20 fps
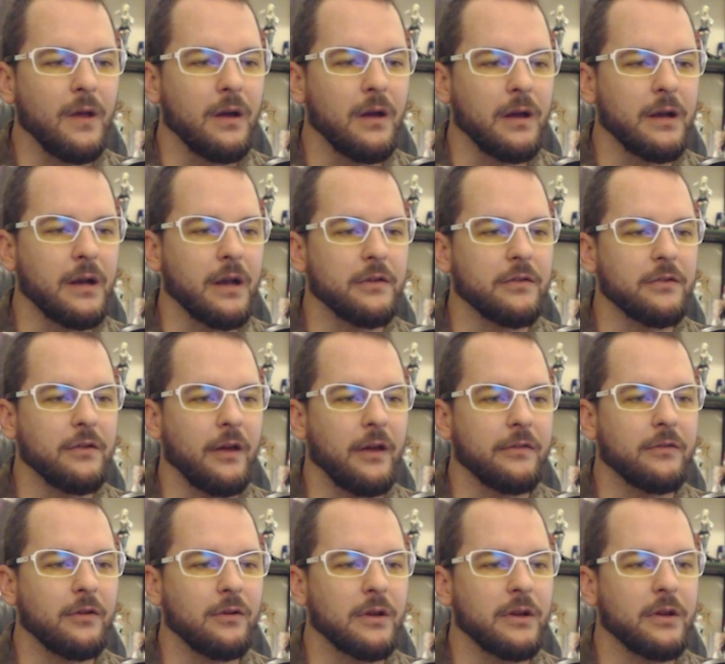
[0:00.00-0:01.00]
And I
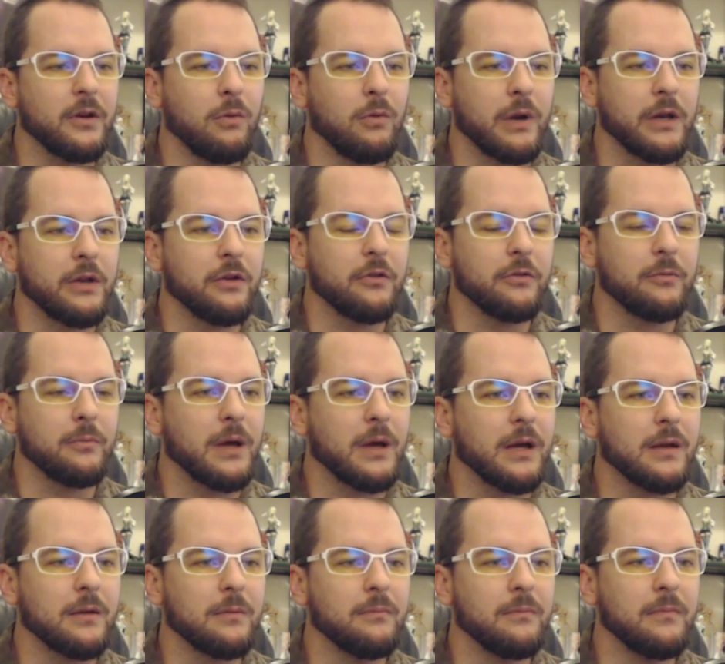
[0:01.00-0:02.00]
certainly don't want to use
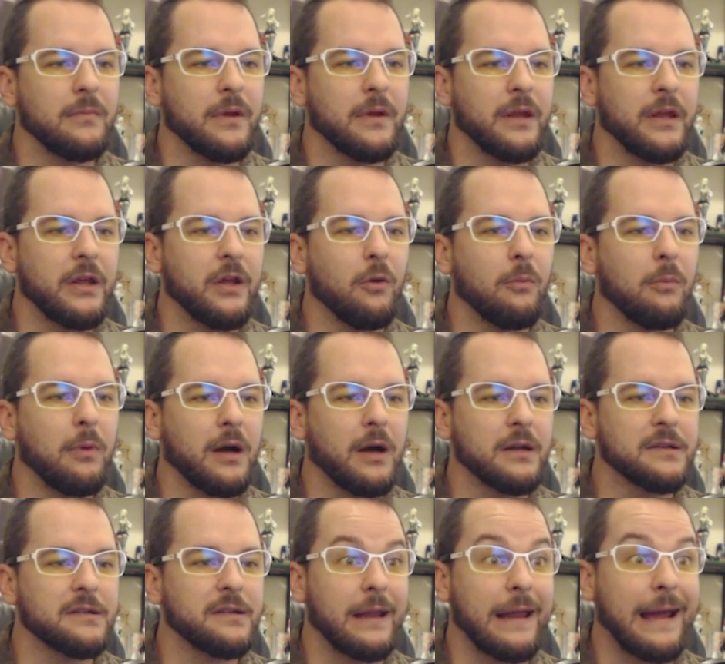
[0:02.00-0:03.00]
my heal bot
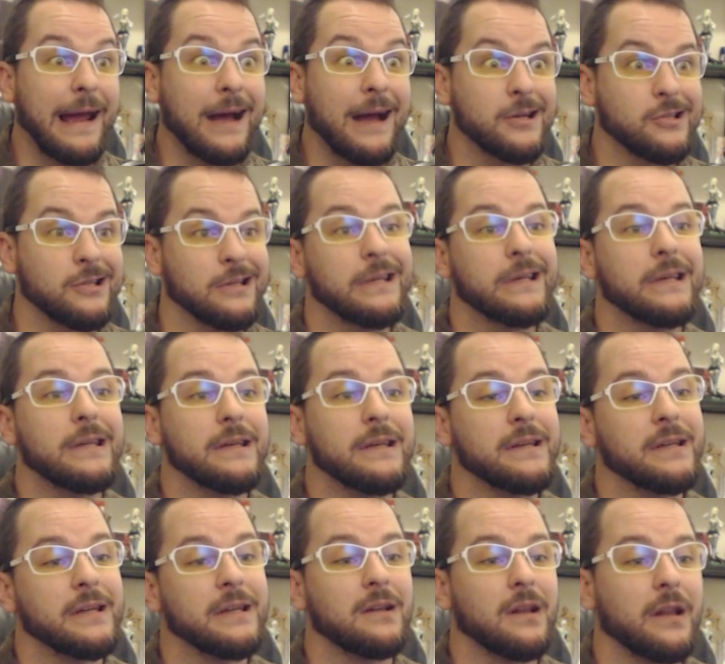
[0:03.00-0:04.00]
until I actually need
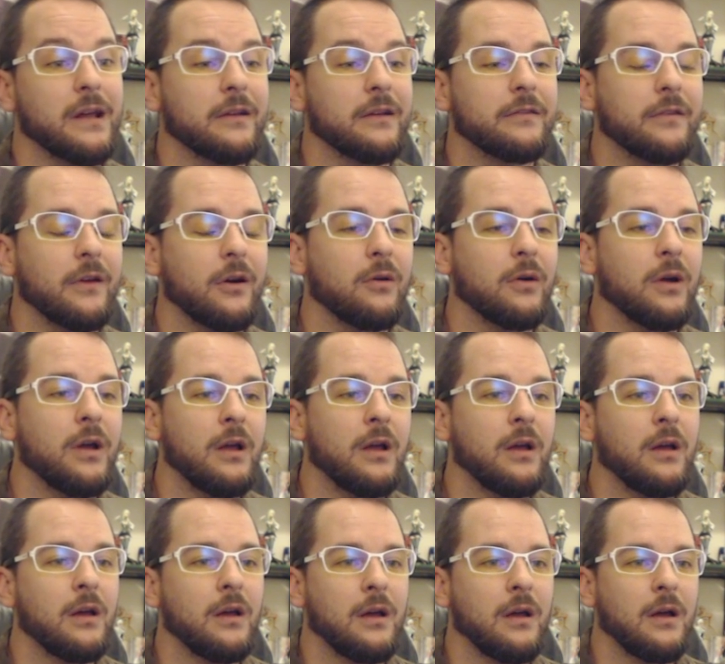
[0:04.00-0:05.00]
healing, so
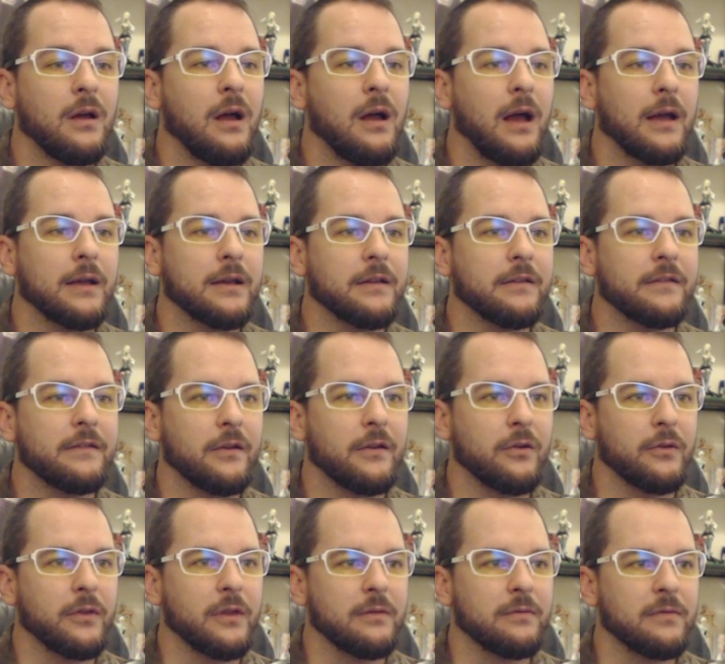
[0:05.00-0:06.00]
I consider
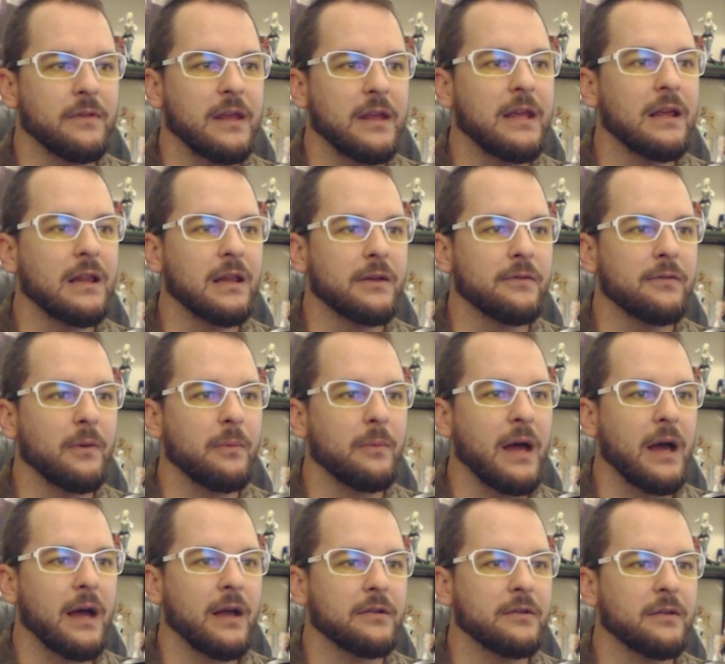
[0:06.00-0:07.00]
that the healing from
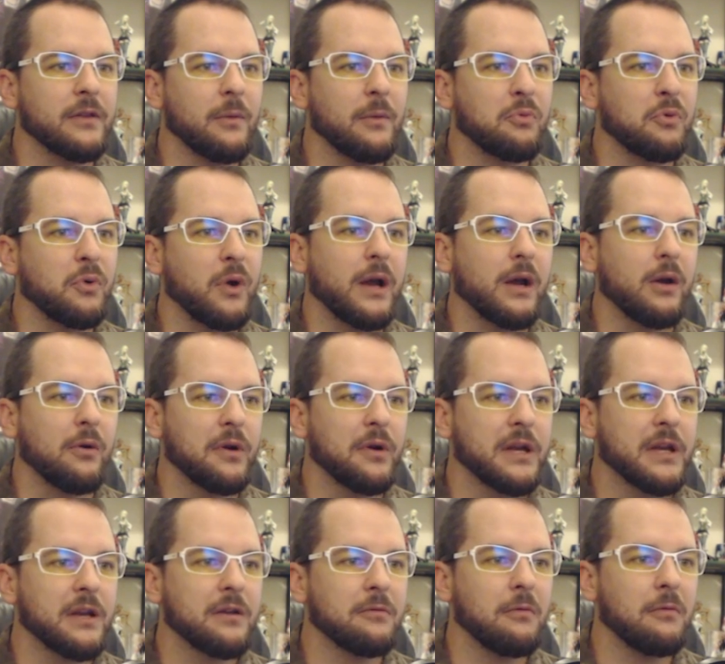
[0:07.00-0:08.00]
that the
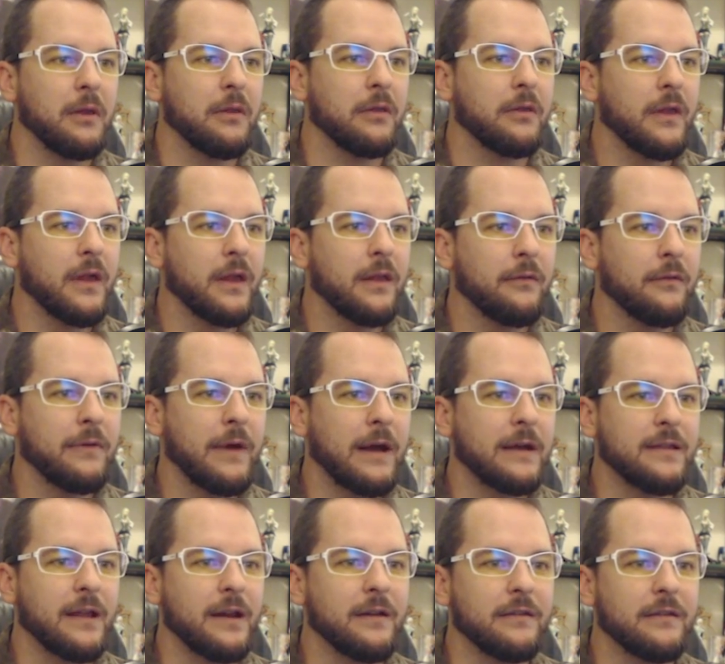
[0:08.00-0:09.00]
priority rather than the fact
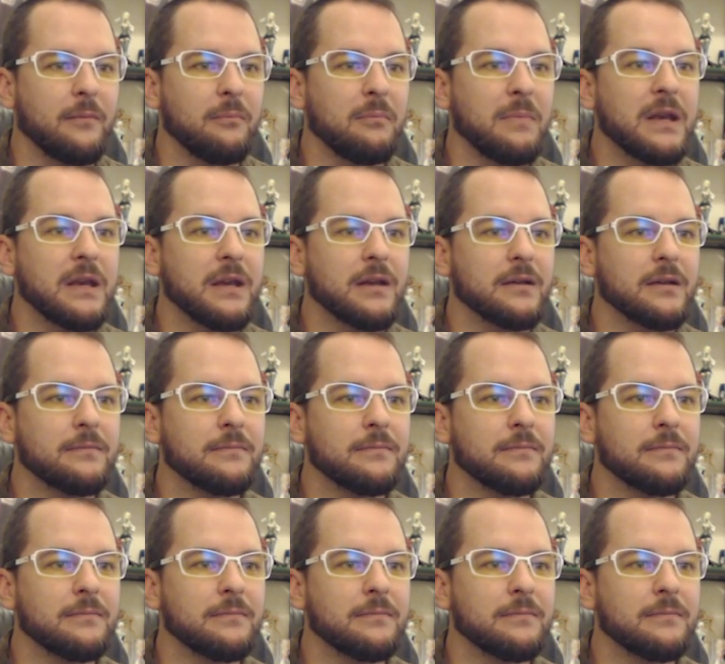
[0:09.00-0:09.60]
that it's a minion.